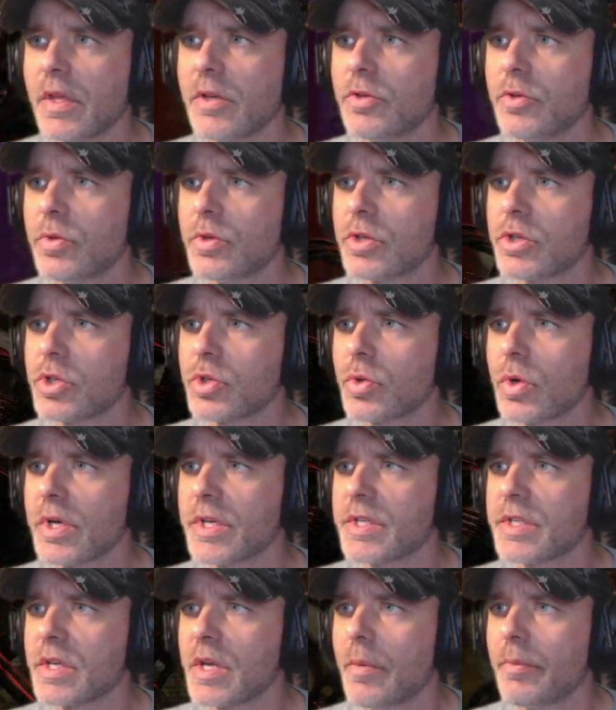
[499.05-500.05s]
do destroy
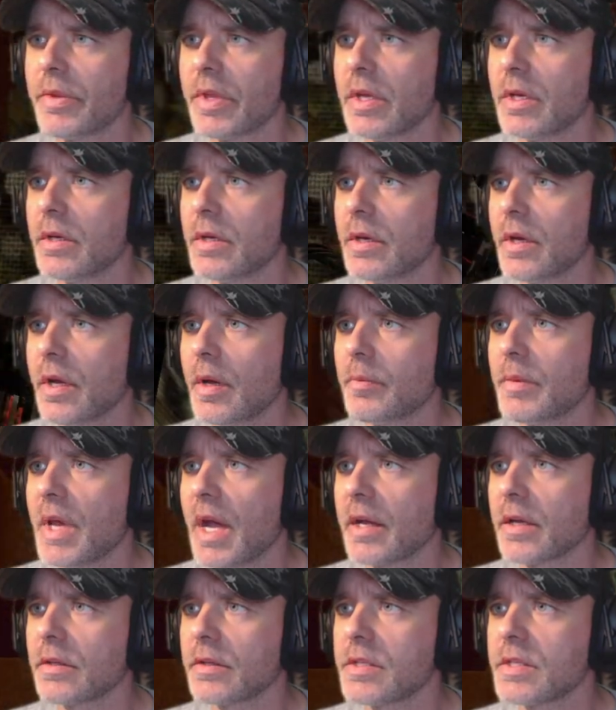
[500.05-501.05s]
something,
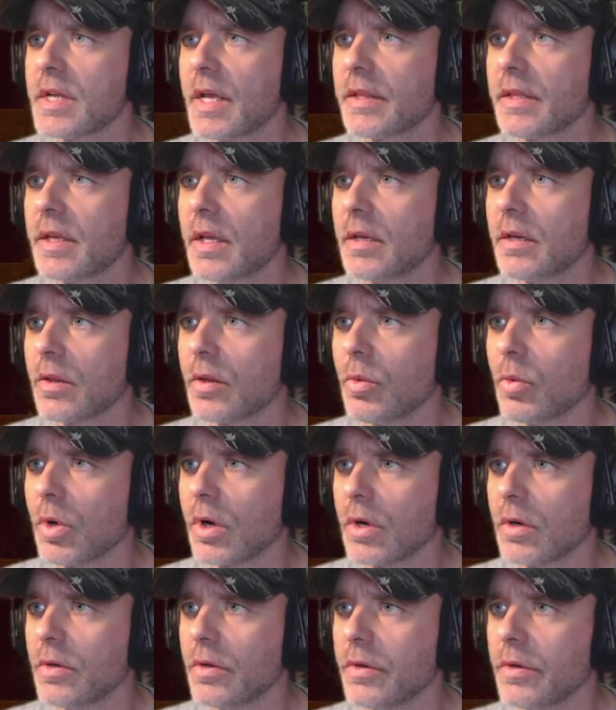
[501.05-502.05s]
it's not the end of the
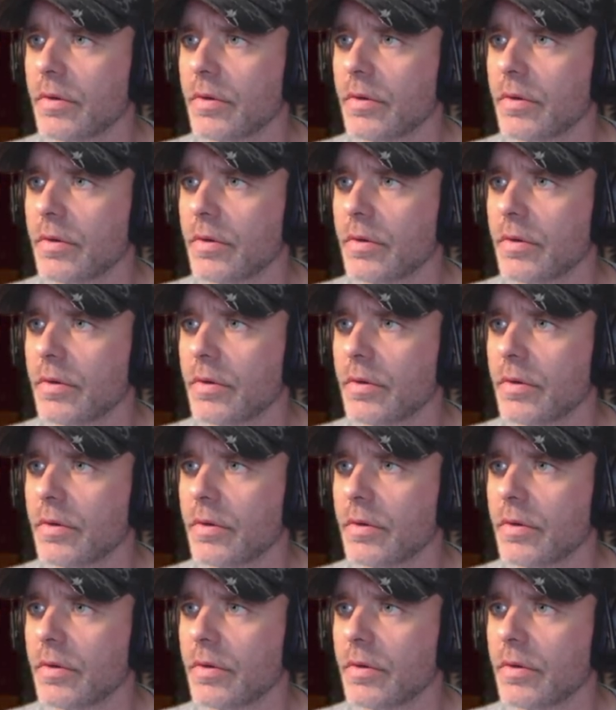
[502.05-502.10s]
world.